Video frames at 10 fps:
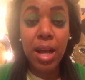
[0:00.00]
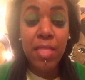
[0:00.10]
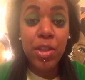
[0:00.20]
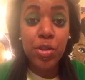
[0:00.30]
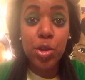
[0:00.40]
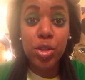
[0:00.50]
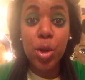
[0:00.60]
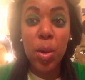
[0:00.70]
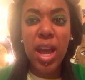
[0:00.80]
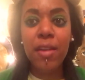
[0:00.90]
that there's
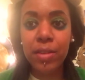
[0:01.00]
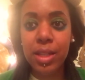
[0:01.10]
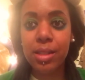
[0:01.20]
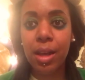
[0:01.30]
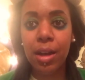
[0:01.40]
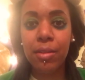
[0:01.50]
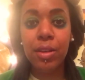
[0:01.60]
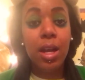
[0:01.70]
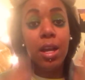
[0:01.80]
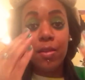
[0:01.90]
no evidence of.
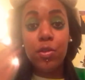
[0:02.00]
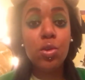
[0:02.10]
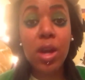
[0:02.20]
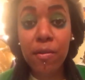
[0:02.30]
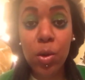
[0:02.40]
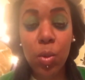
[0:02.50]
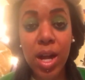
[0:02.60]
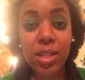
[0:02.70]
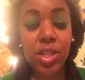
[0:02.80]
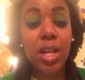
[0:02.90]
If you ever
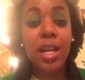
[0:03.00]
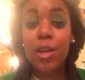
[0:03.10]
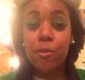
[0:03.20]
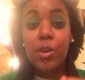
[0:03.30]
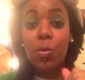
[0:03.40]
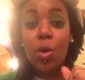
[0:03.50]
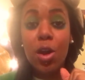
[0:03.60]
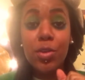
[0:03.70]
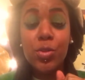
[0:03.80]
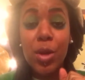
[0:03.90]
watch Infinite
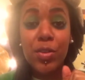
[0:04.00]
Waters, Ralph